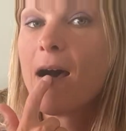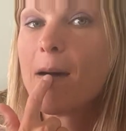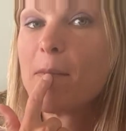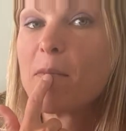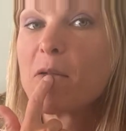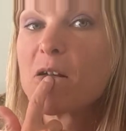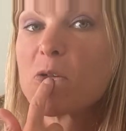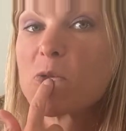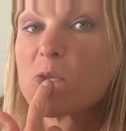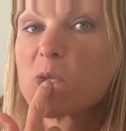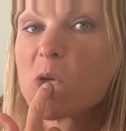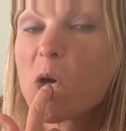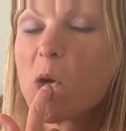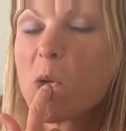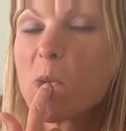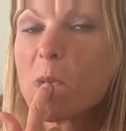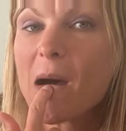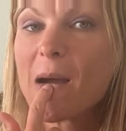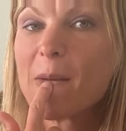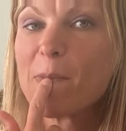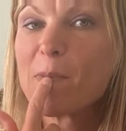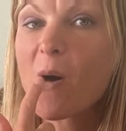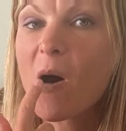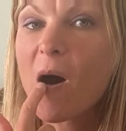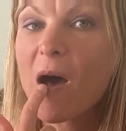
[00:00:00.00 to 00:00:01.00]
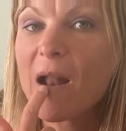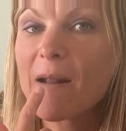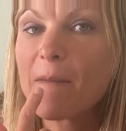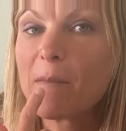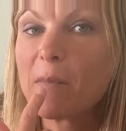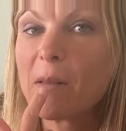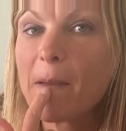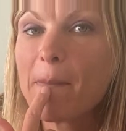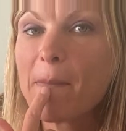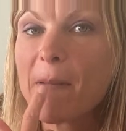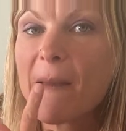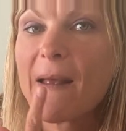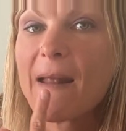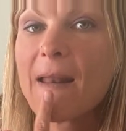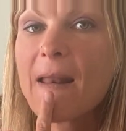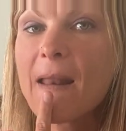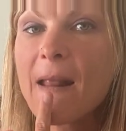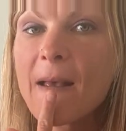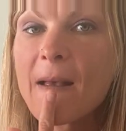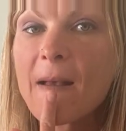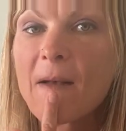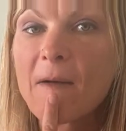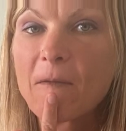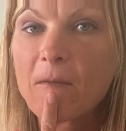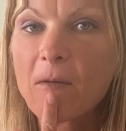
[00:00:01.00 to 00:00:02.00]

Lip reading: I'm gonna roll my bottom lip in,